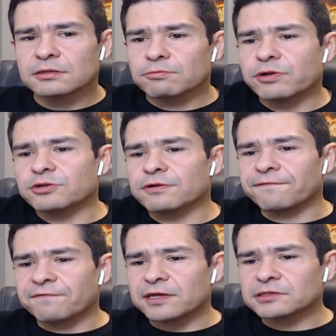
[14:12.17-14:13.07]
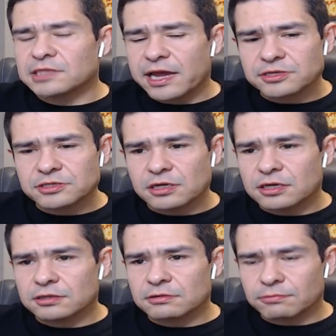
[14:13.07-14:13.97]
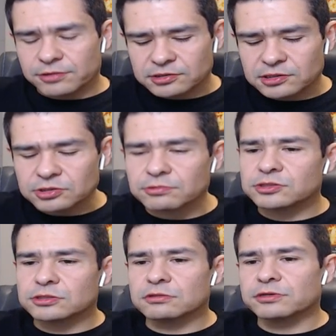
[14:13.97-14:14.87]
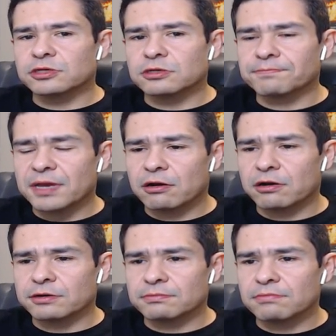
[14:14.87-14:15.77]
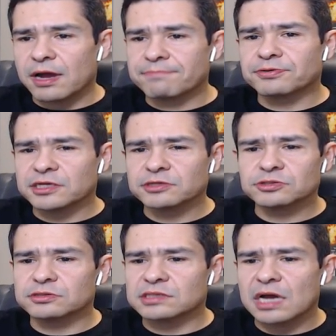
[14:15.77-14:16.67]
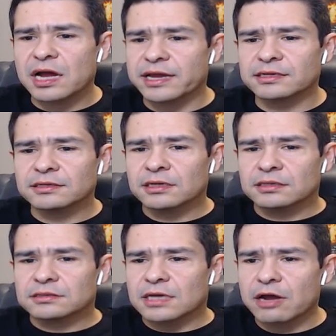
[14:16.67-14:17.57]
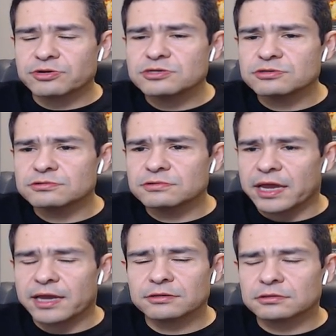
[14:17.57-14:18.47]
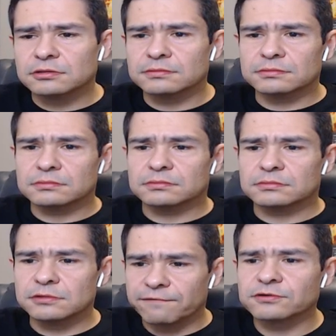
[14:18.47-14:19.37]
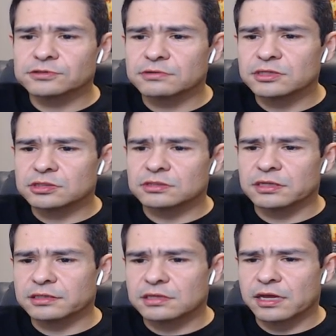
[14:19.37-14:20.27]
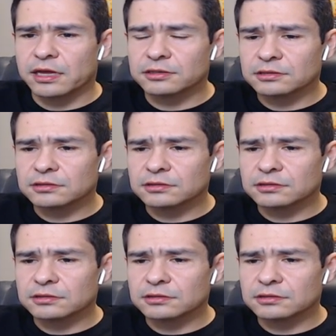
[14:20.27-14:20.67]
when you're faced that young with a situation knowing that your parent might potentially die, how do you handle your frustration like that?